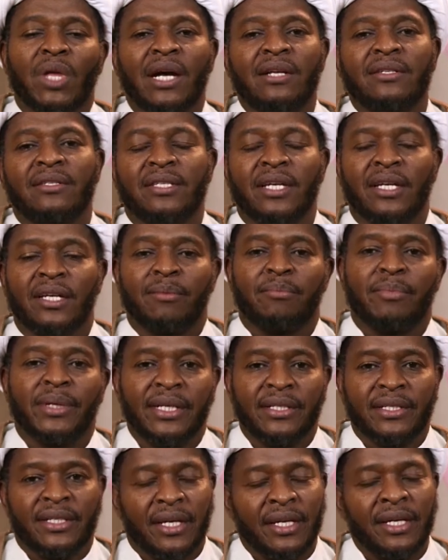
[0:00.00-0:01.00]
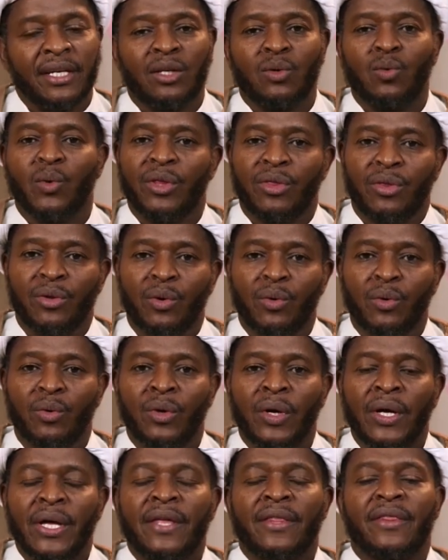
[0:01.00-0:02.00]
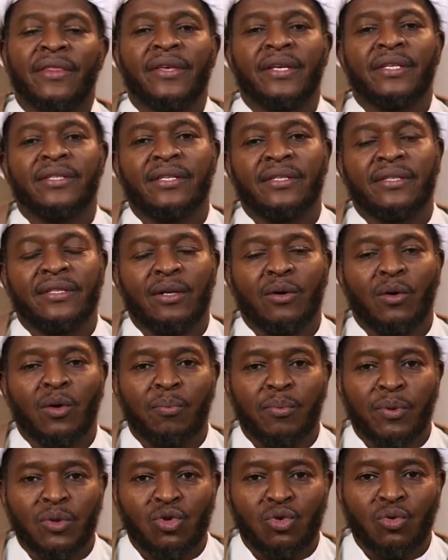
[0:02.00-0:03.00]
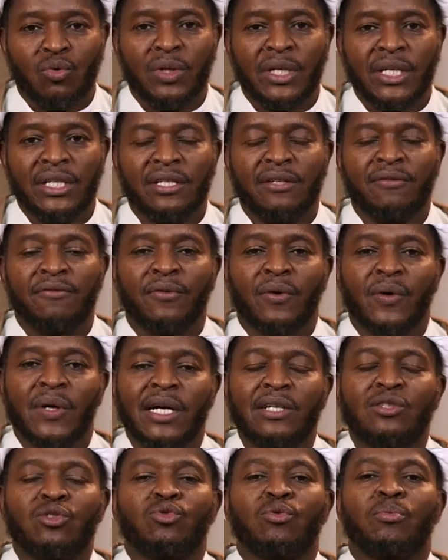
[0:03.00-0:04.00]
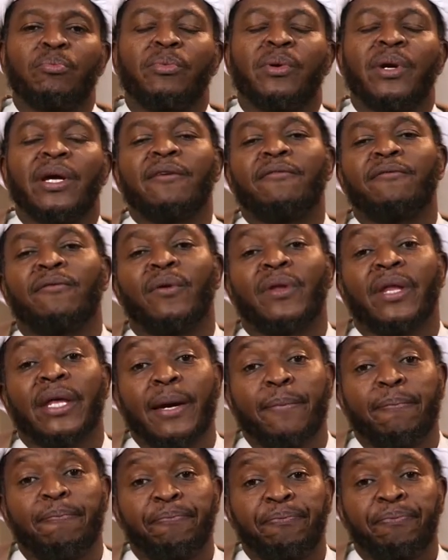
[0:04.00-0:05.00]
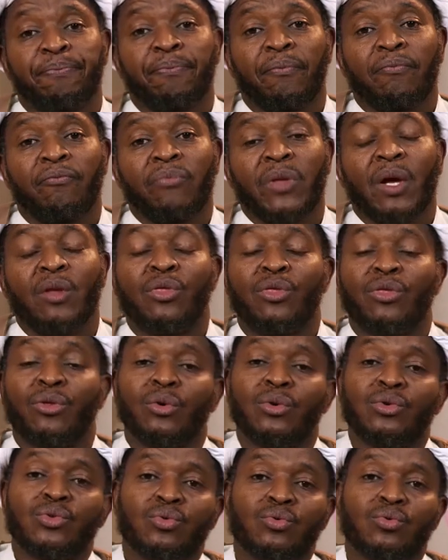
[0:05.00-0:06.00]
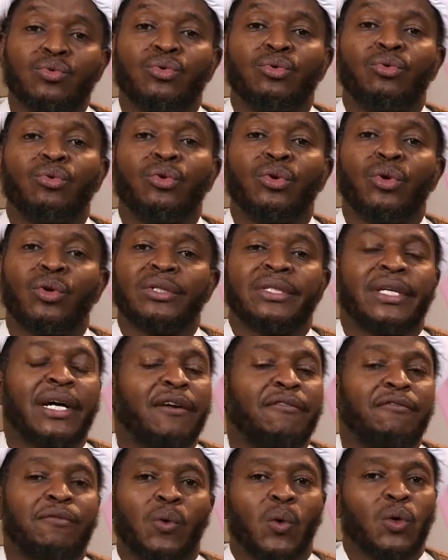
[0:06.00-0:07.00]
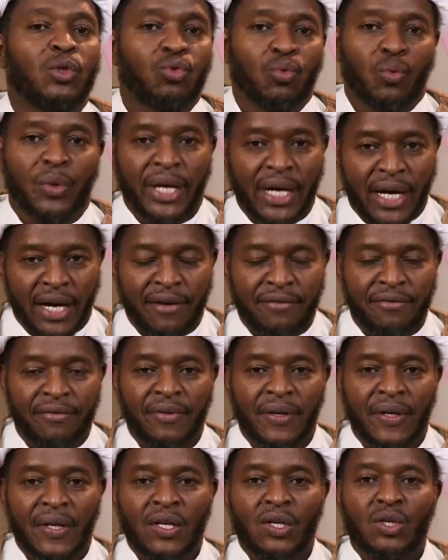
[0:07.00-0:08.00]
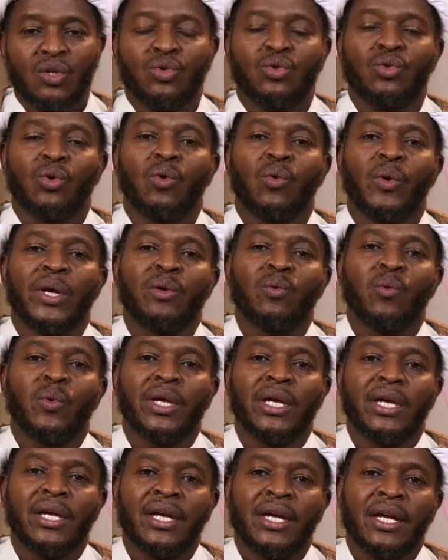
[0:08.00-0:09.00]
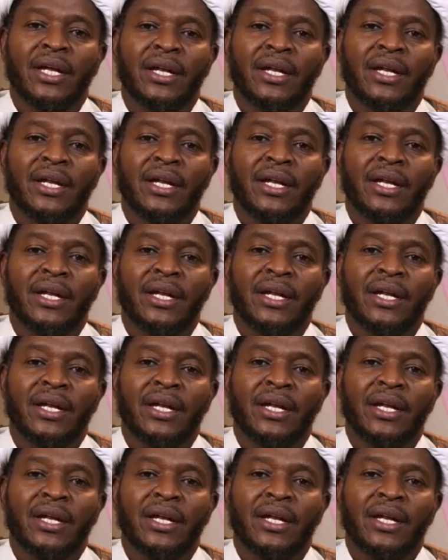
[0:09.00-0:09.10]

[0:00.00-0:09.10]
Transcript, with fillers: and celebrate Eid with you. This is the opportunity for us to pray for them, those who do not have what we have. So when we